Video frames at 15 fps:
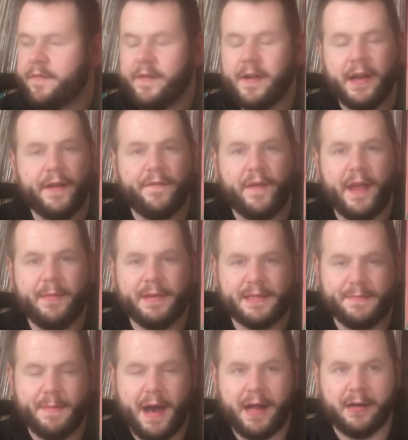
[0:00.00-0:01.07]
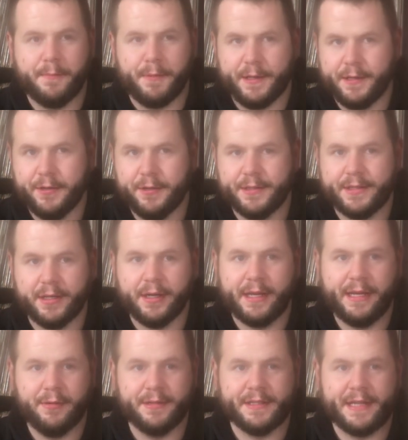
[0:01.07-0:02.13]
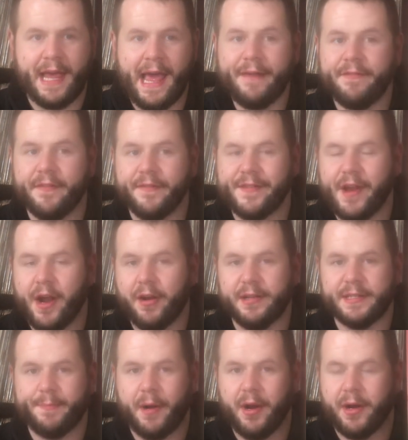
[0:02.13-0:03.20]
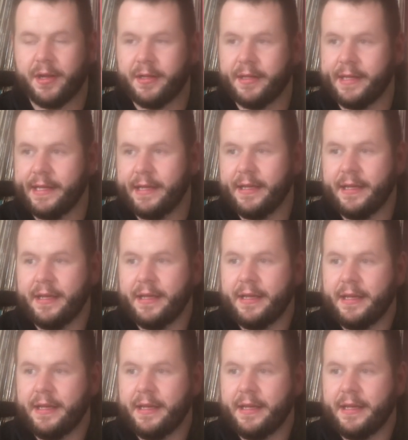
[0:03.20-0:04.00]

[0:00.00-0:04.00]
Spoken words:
very famous modern producer. He was half of Gnarls Barkley.